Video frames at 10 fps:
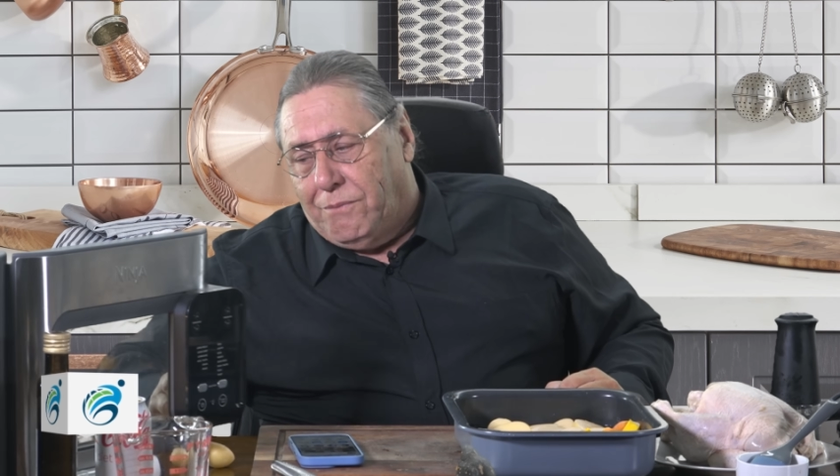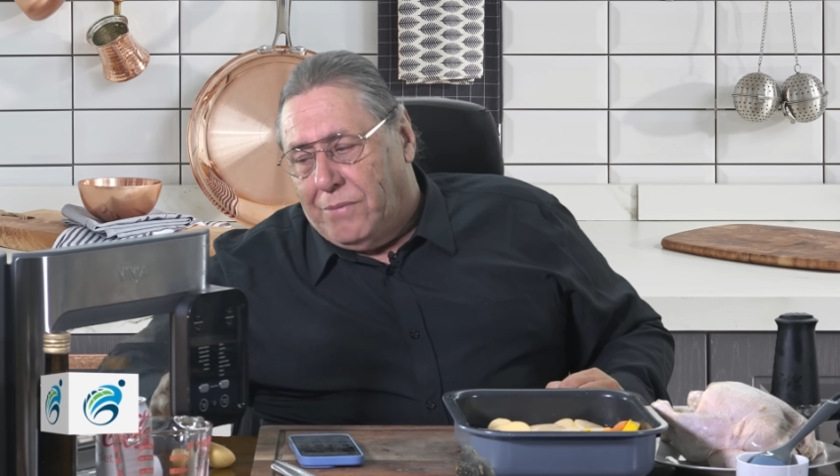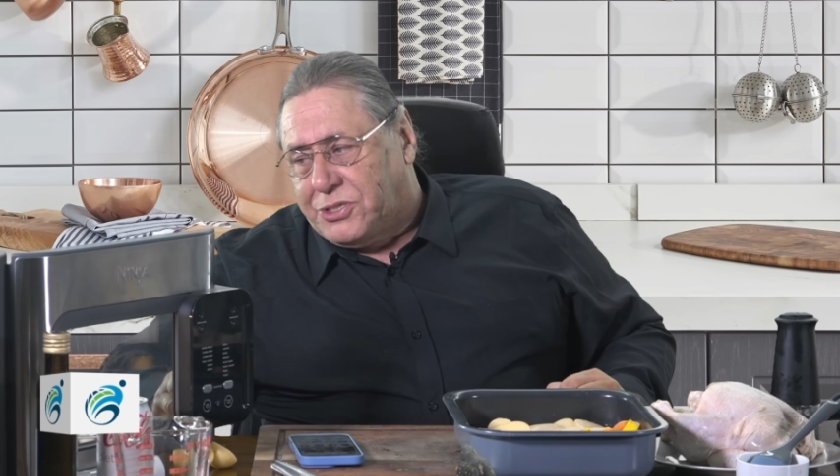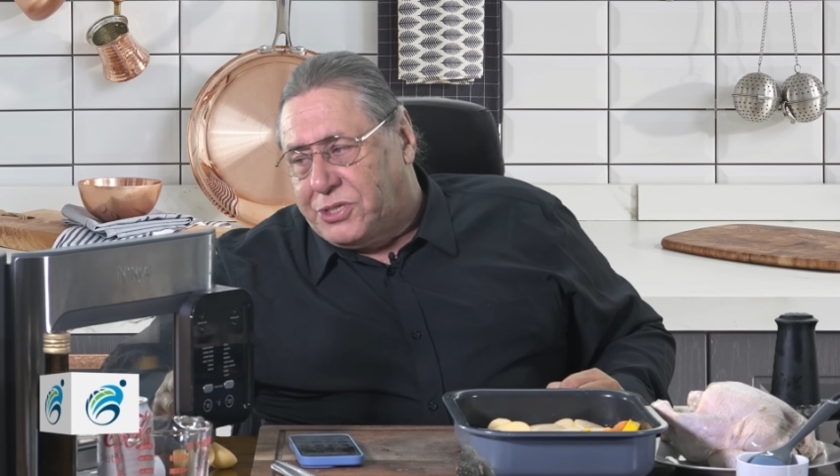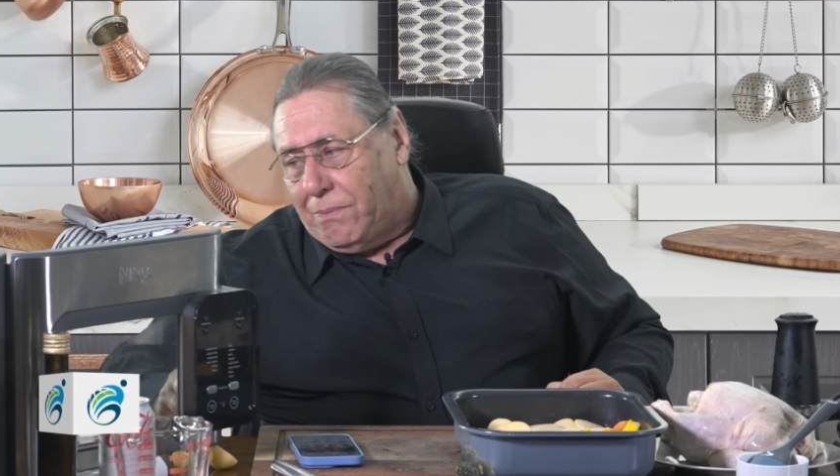
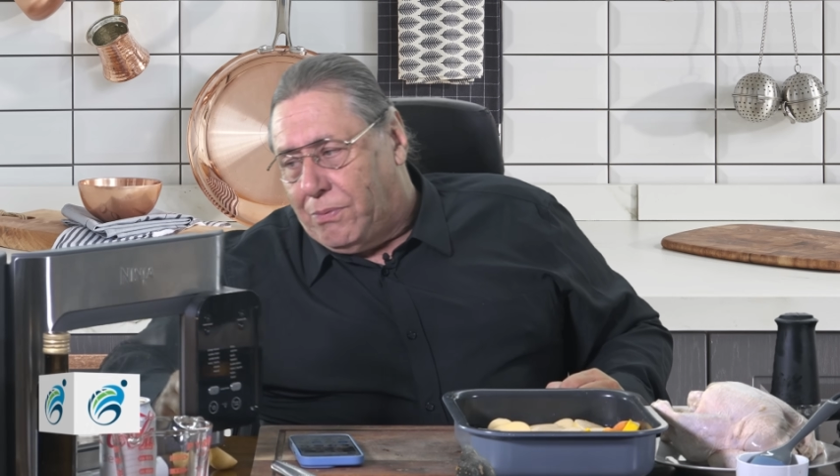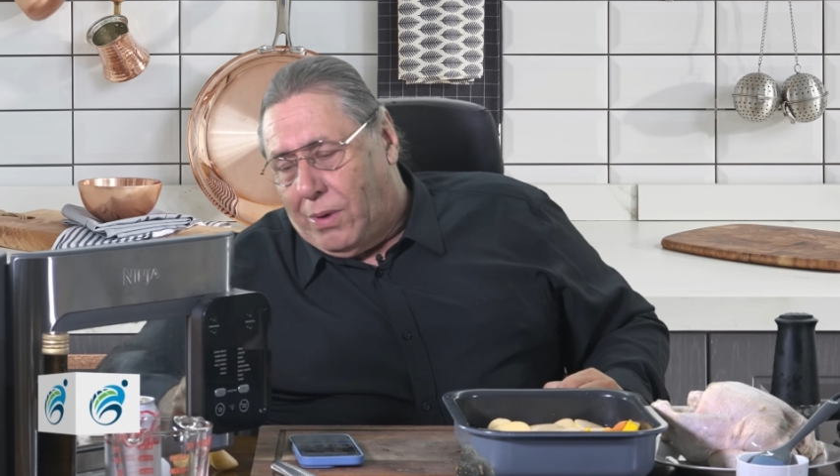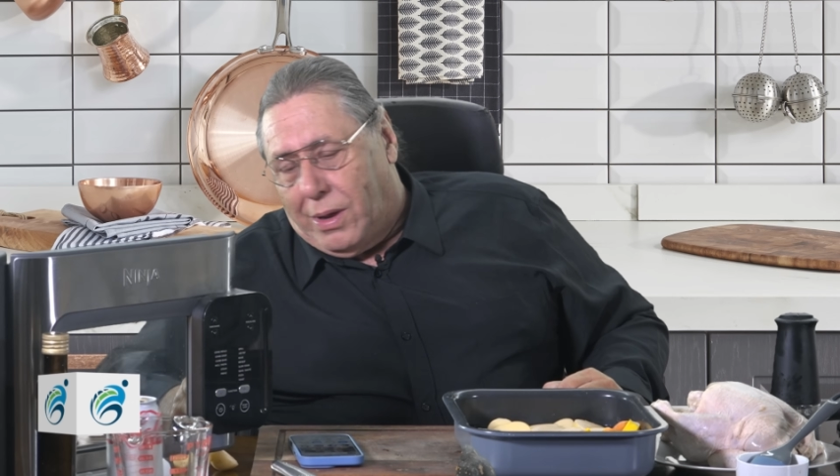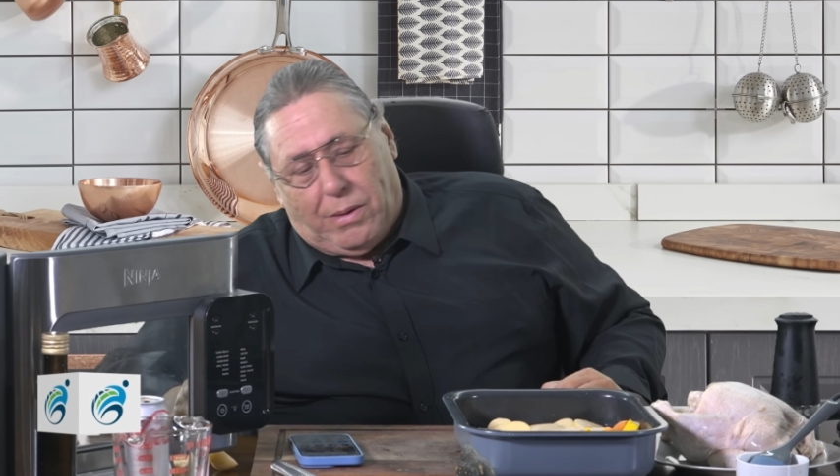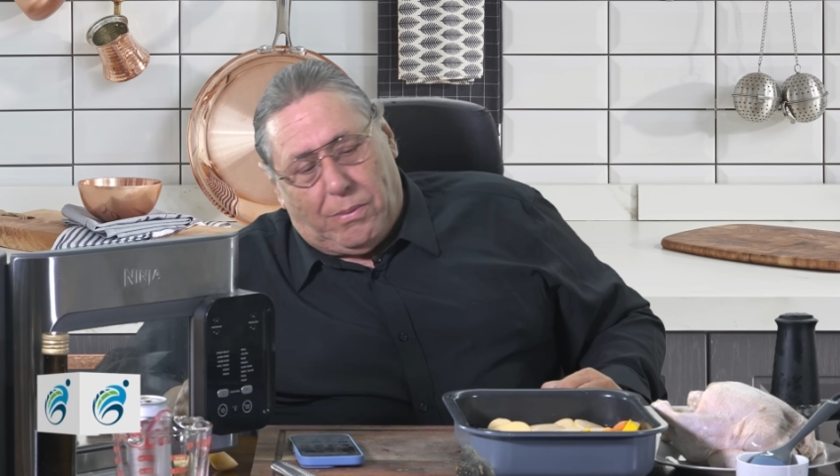messed up the
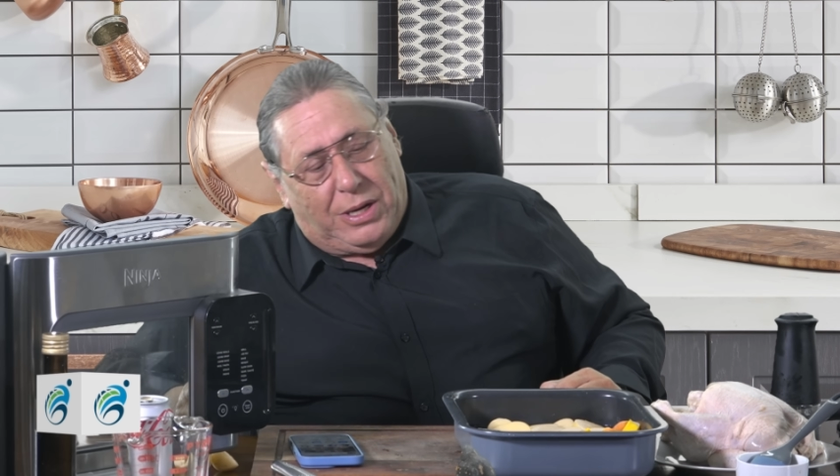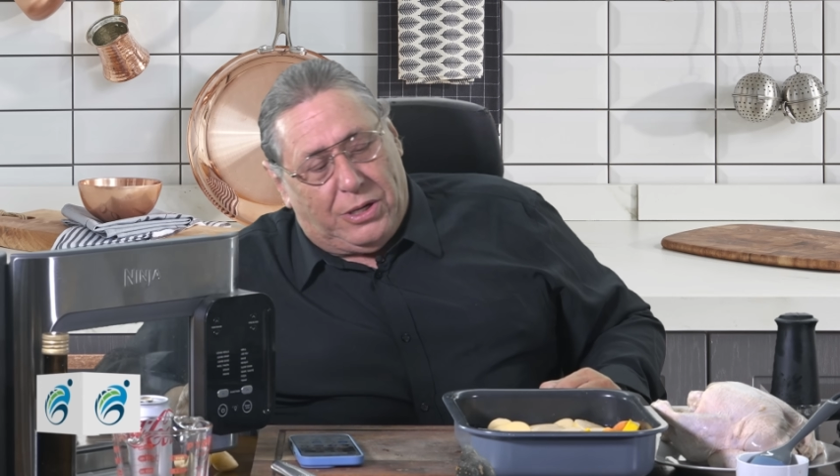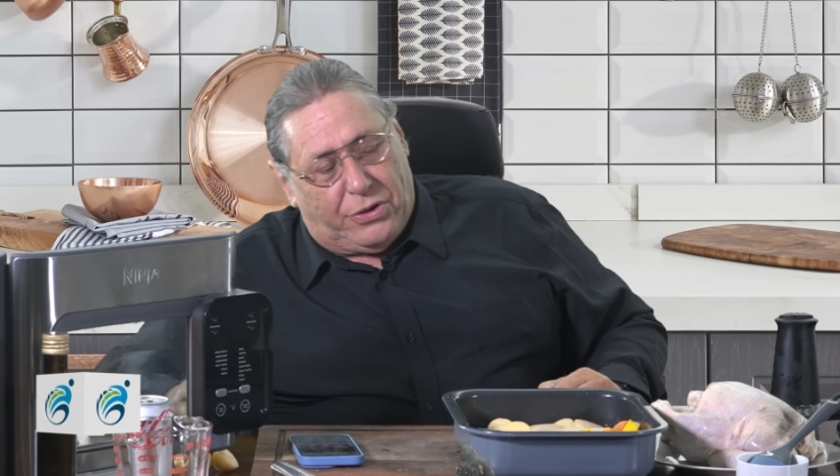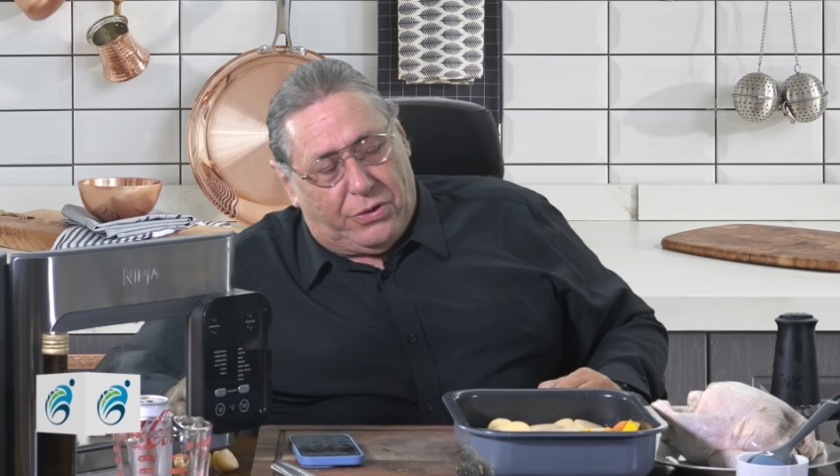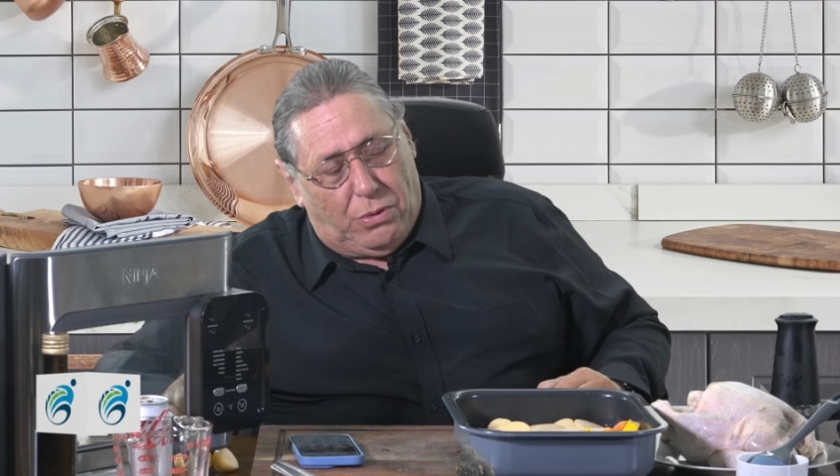way I mean
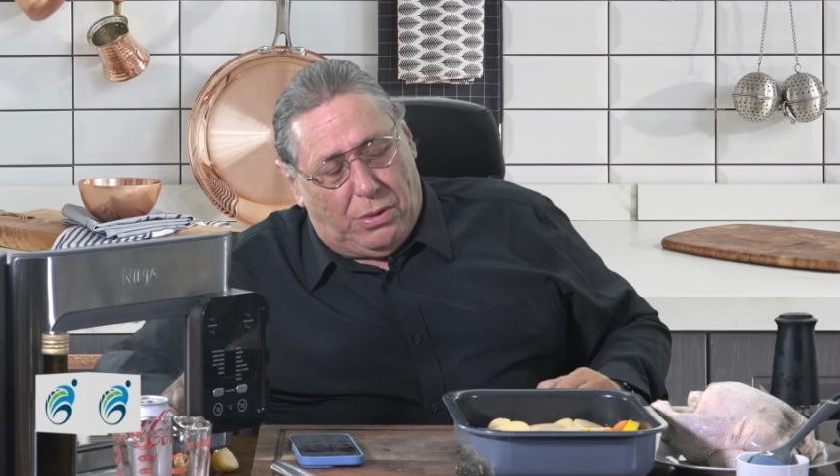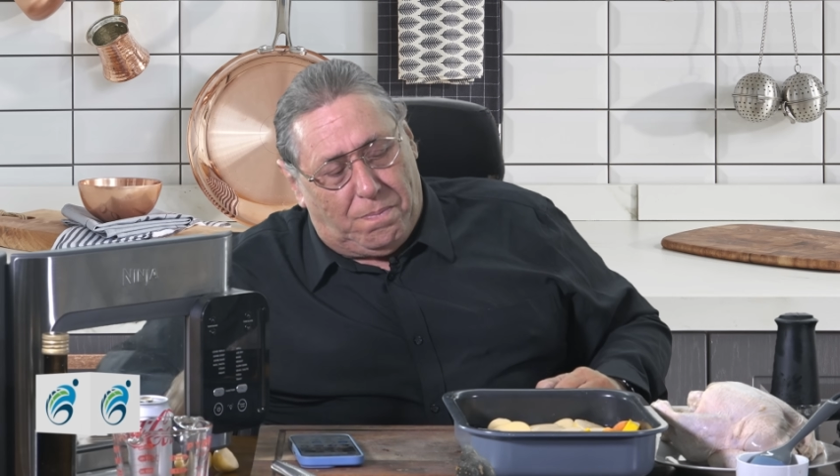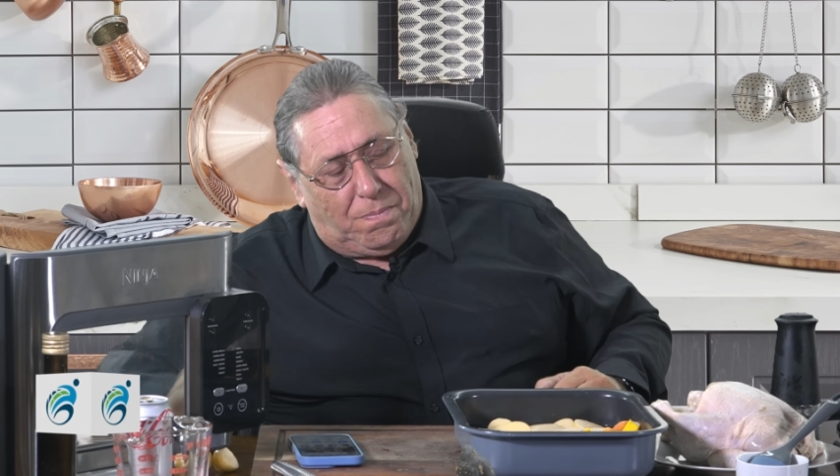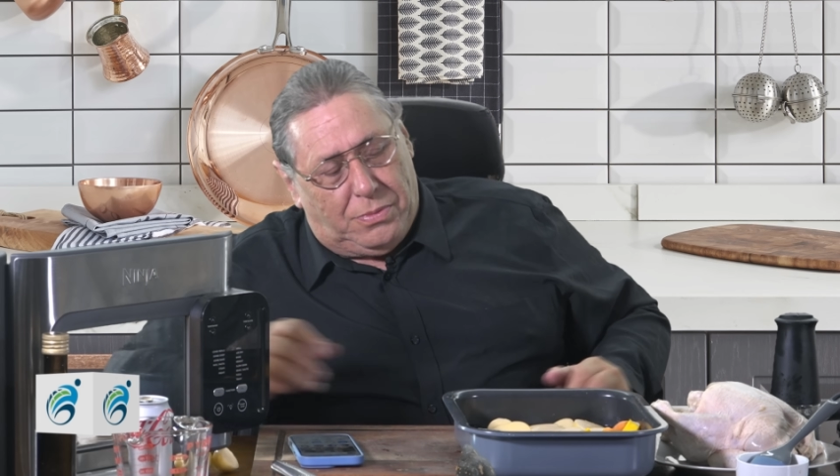to do it.